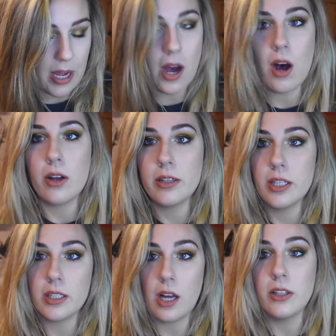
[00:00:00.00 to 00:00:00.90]
all
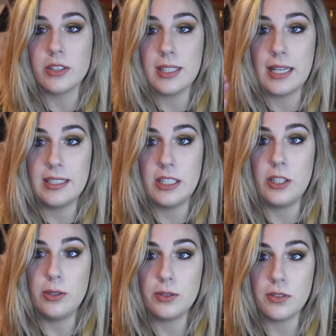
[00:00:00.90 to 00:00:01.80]
the colors that I did
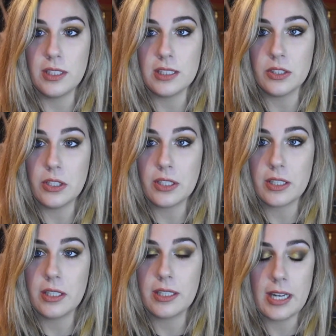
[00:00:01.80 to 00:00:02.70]
use for this
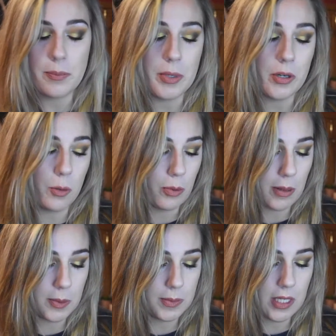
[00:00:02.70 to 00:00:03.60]
look gave me no
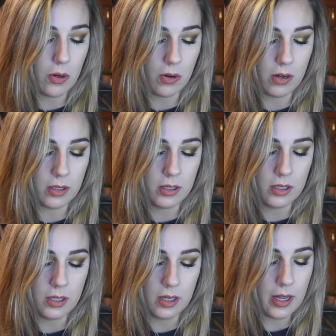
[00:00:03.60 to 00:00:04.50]
problems at all.
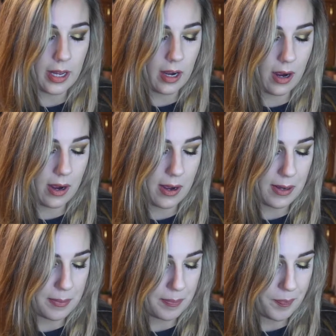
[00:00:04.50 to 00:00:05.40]

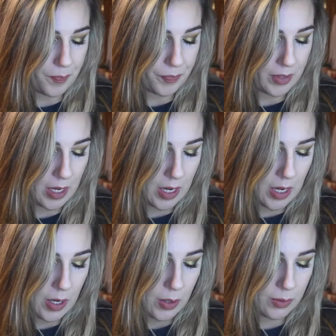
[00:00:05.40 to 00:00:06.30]
What
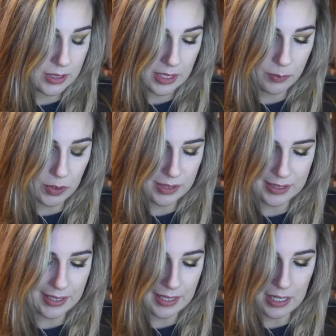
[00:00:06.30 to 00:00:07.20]
else
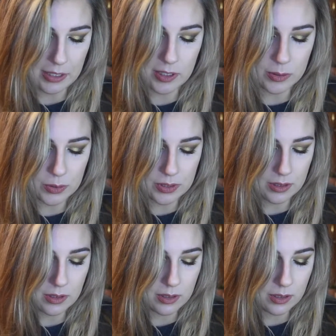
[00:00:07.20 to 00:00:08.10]
did I not use?
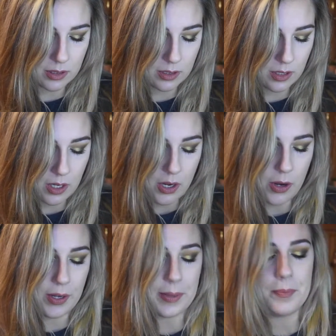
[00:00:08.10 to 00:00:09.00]

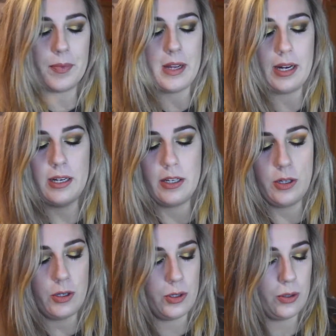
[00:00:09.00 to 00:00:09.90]
Oh yeah, I didn't
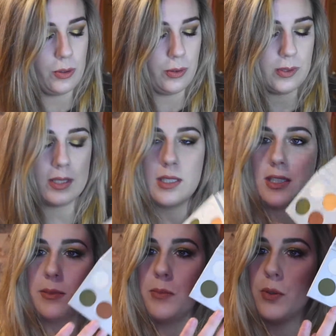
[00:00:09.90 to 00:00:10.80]
use
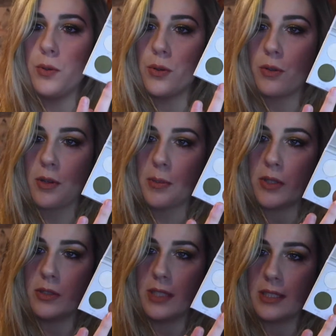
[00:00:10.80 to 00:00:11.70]
Smooth
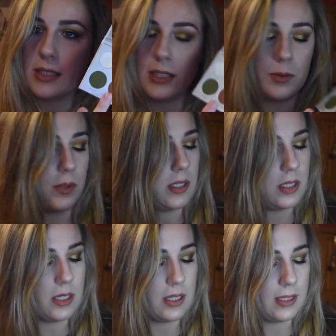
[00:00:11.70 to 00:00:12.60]
Criminal. That's this
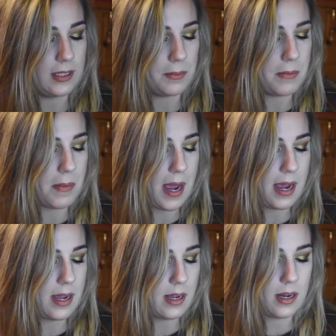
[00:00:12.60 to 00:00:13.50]
one. It's a
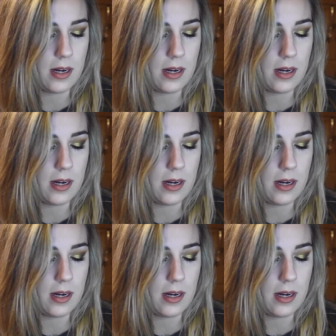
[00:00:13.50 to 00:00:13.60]
matte.